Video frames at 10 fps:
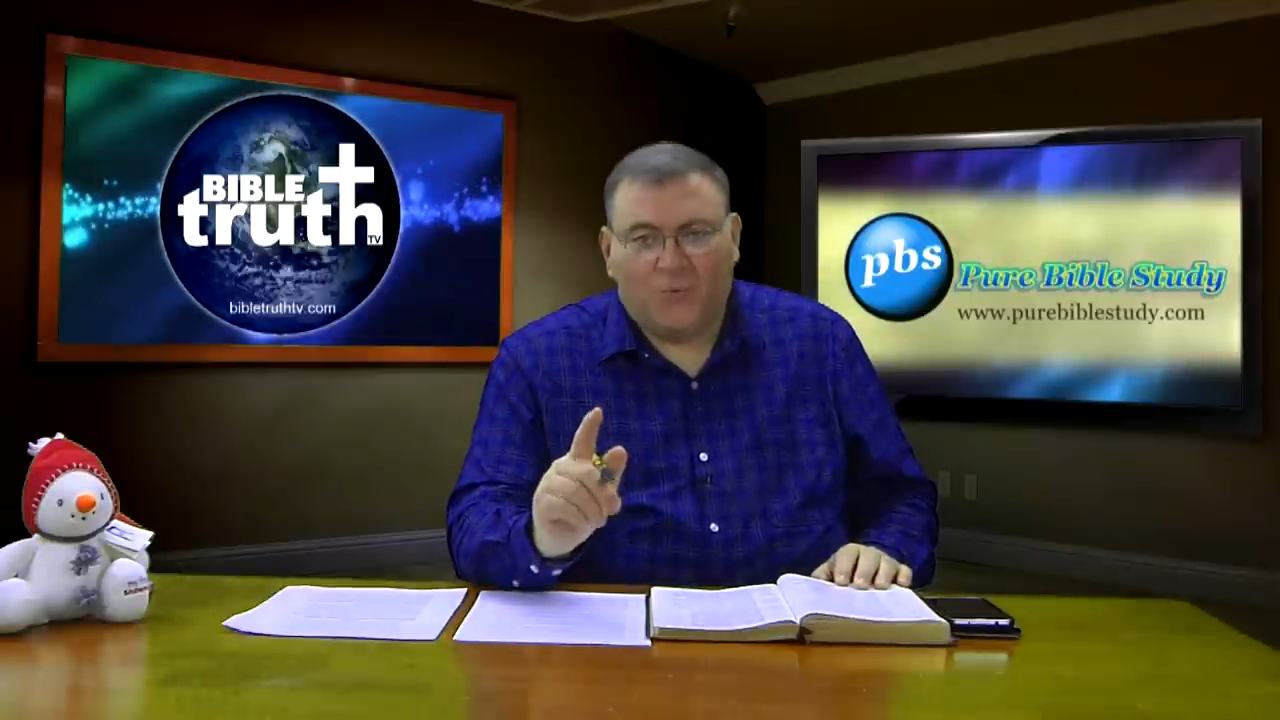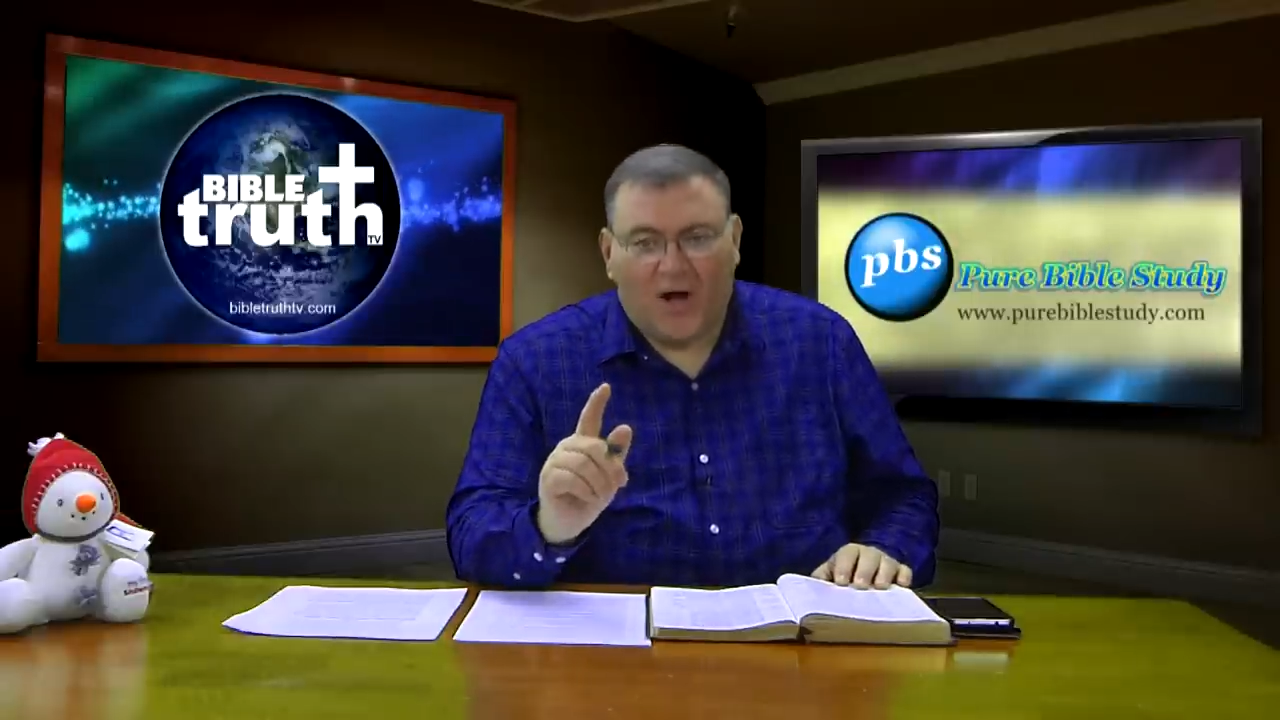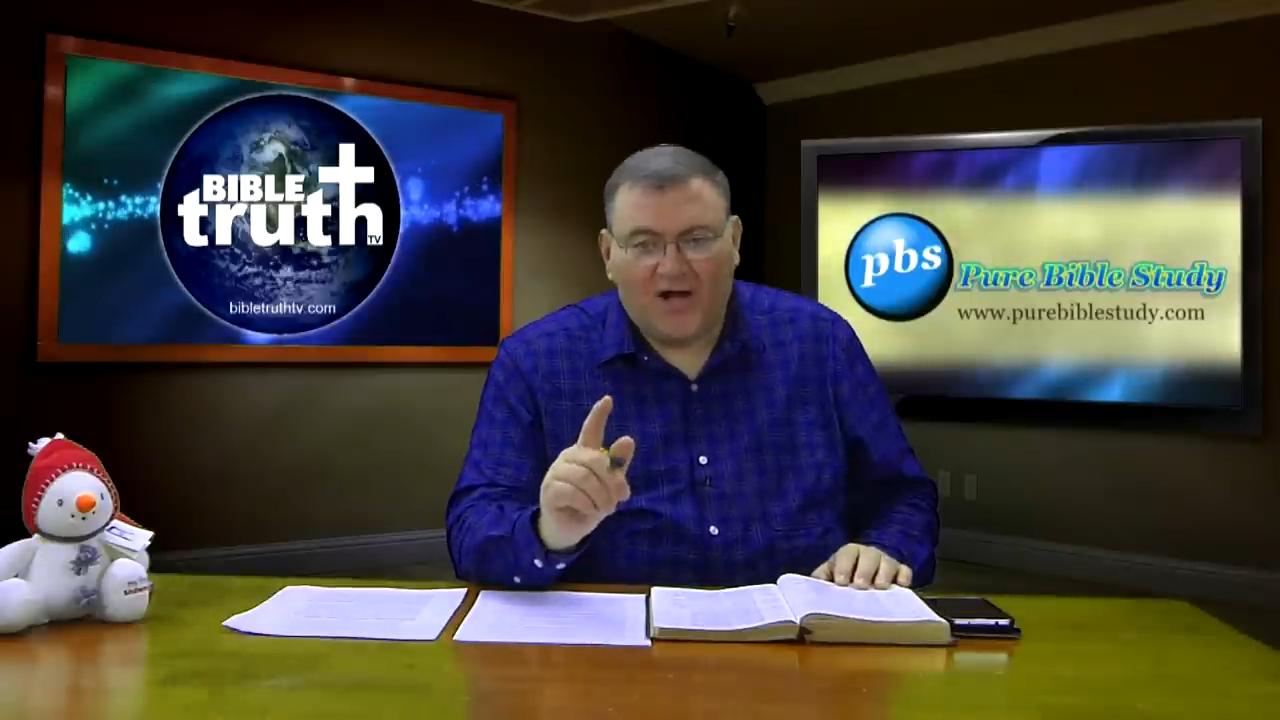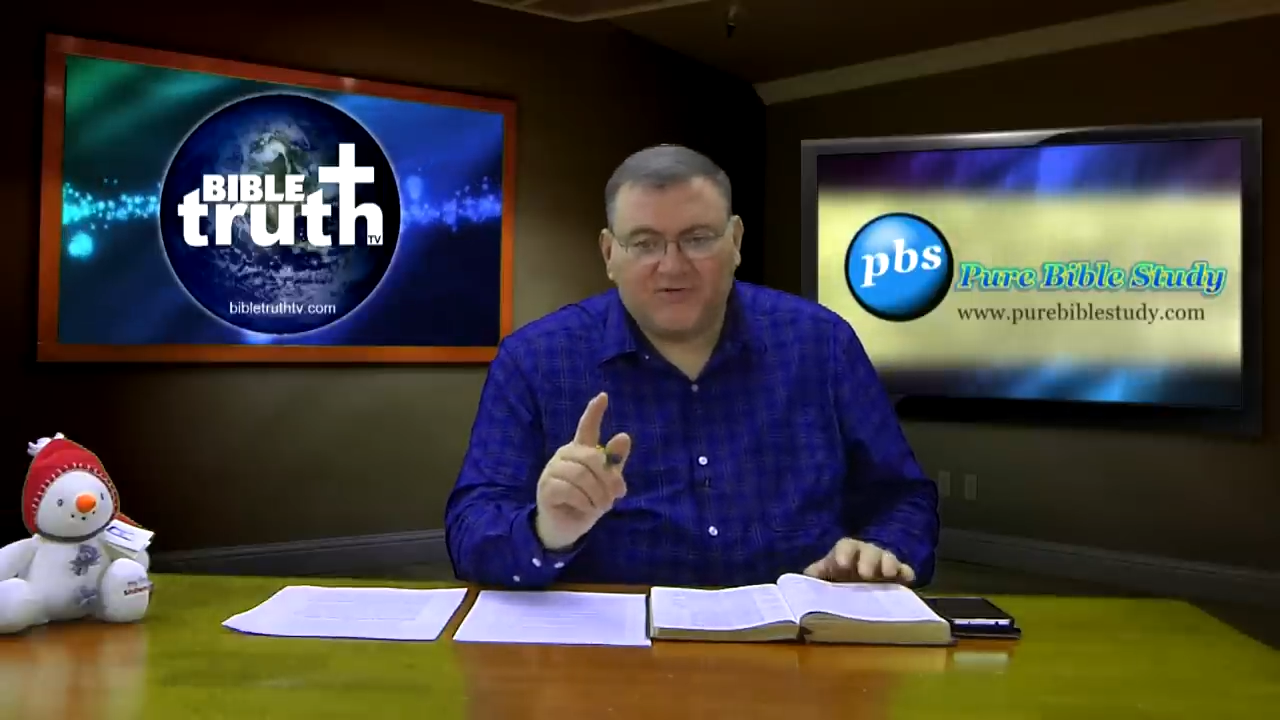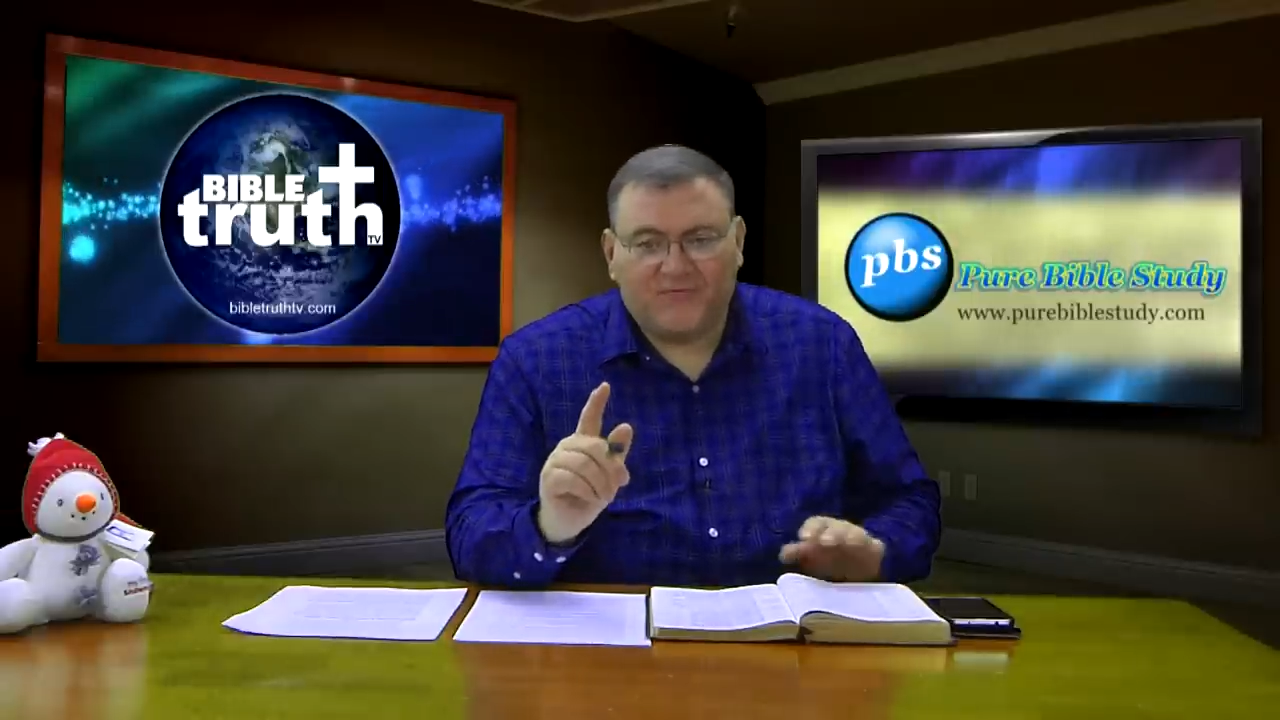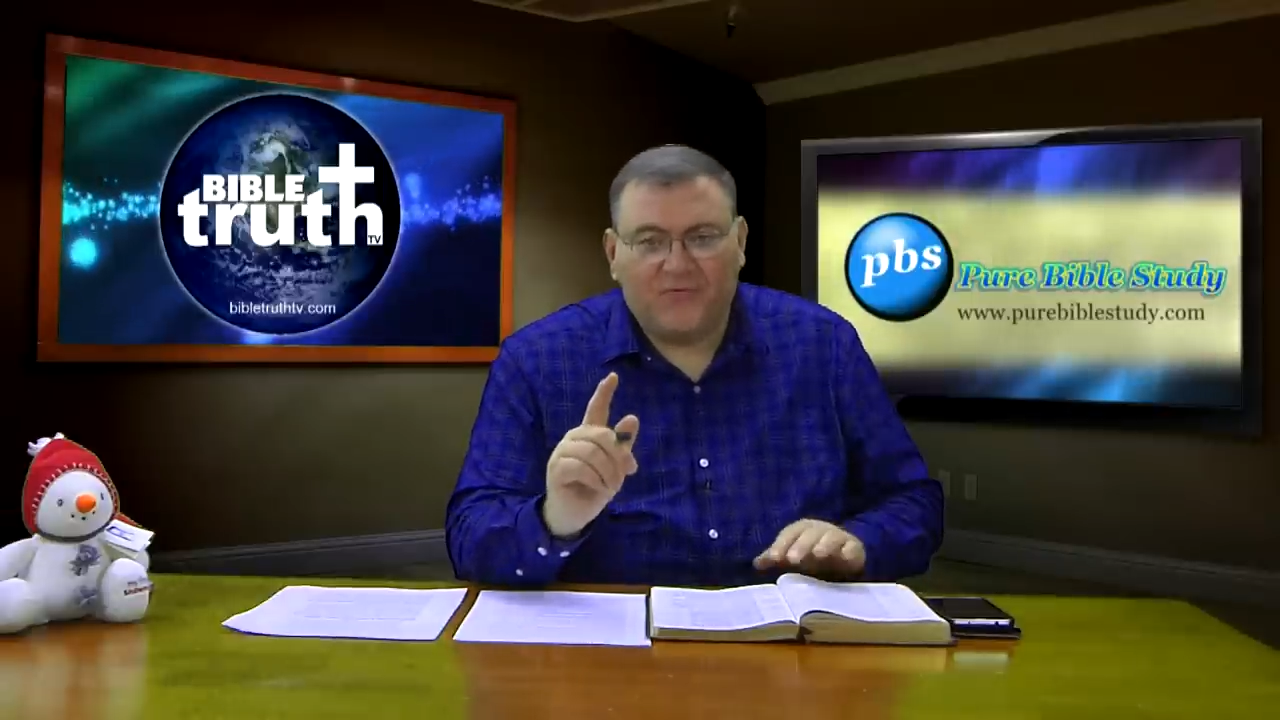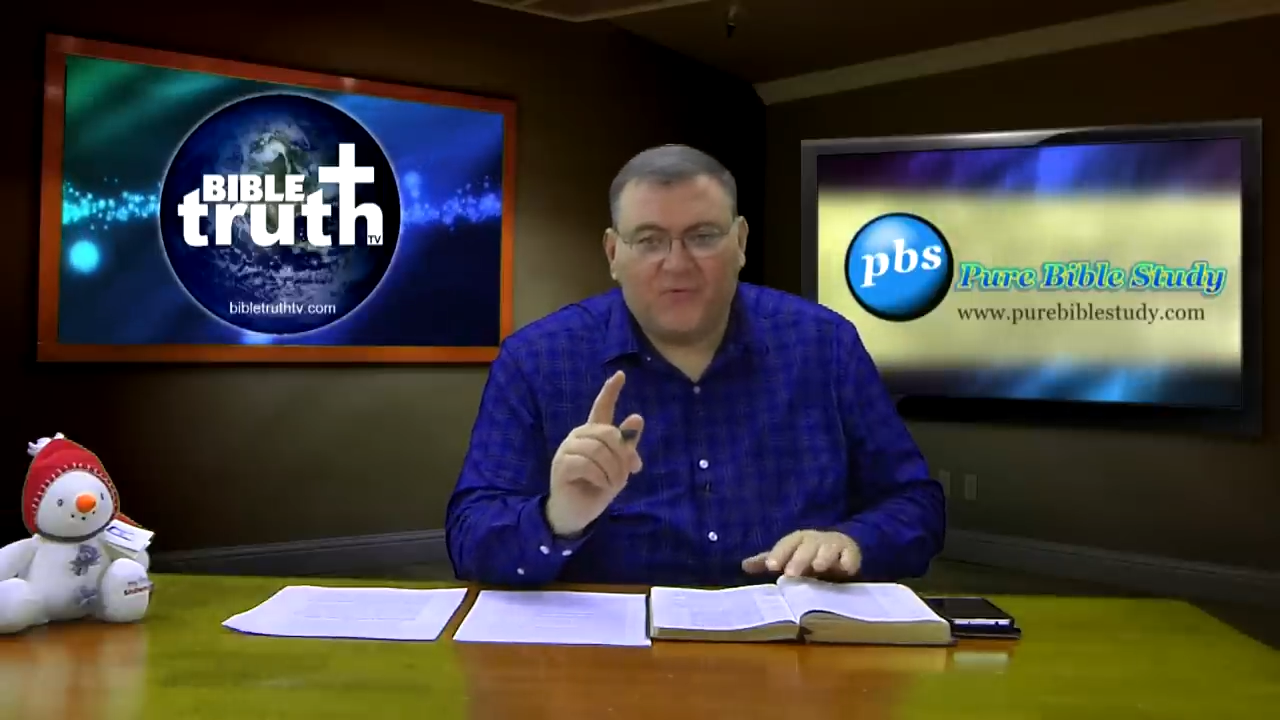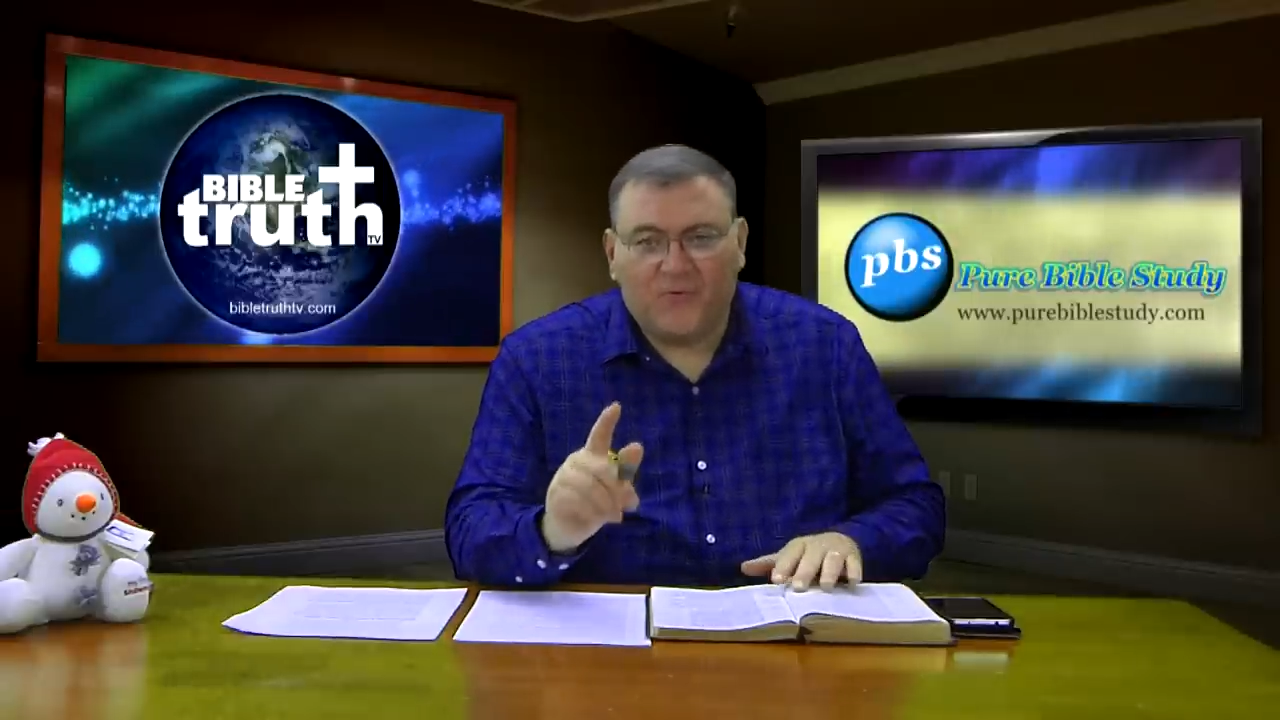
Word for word: Watch for the